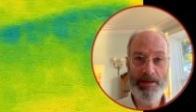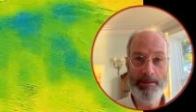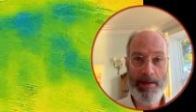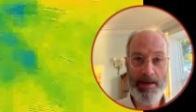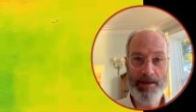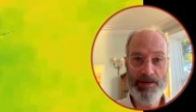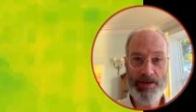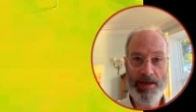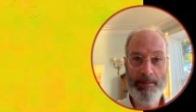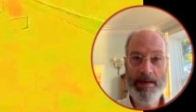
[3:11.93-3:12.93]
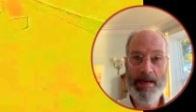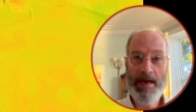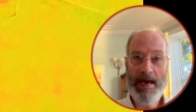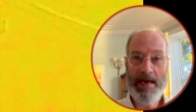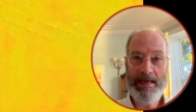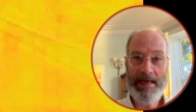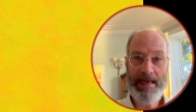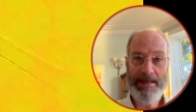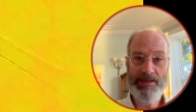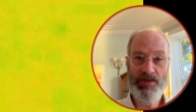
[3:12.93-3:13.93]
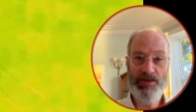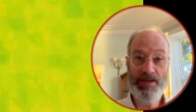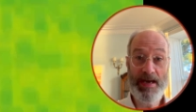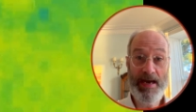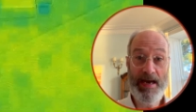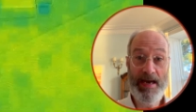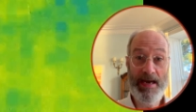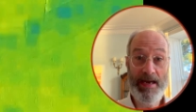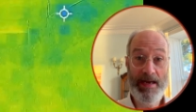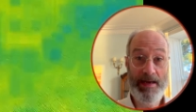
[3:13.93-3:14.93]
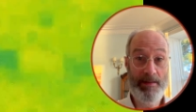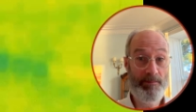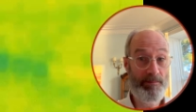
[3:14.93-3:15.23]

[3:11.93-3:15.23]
American term, against water